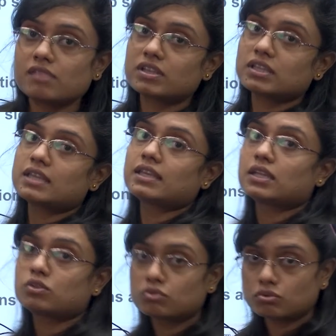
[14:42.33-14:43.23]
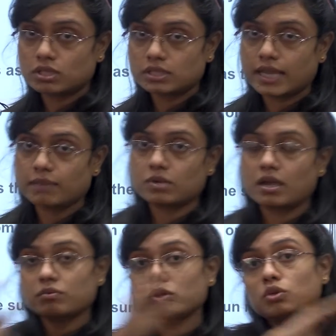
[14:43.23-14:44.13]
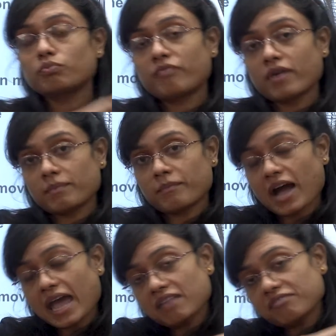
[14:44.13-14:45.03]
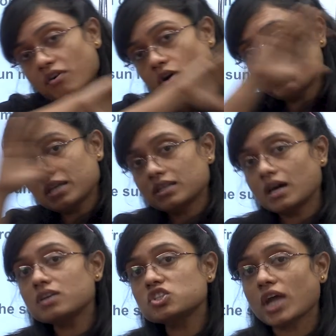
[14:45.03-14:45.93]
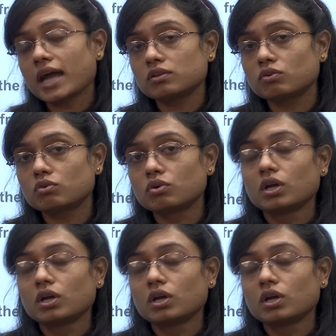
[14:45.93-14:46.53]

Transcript: one can get to know the time by forming the shadow